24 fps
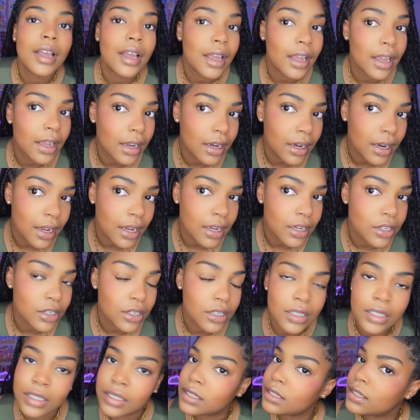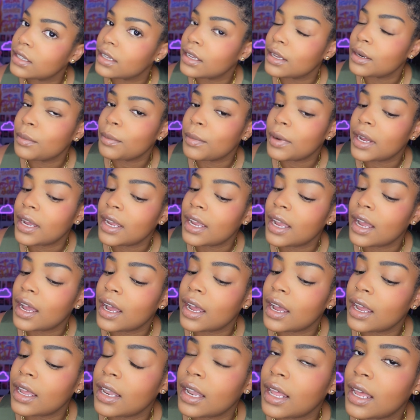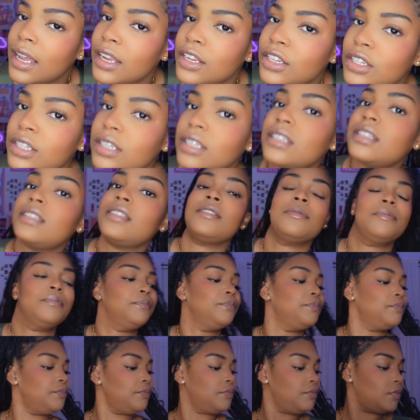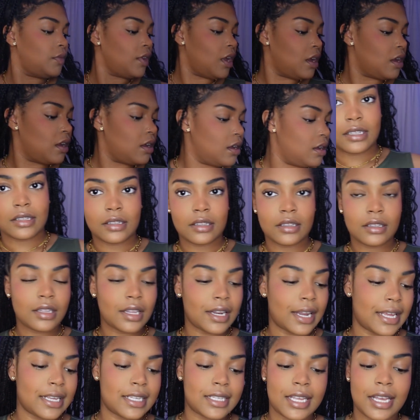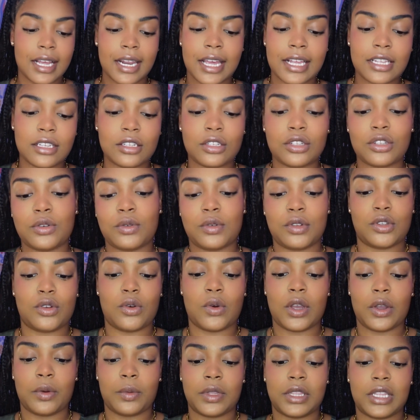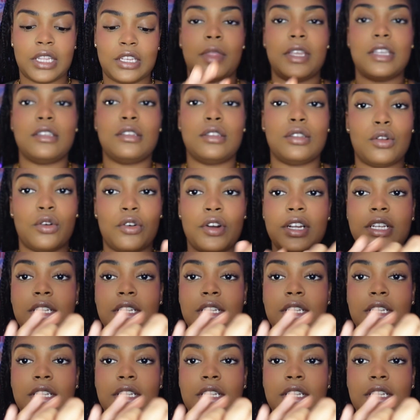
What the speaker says: And I just did my eyelashes. The next thing I like to do is going with this Laura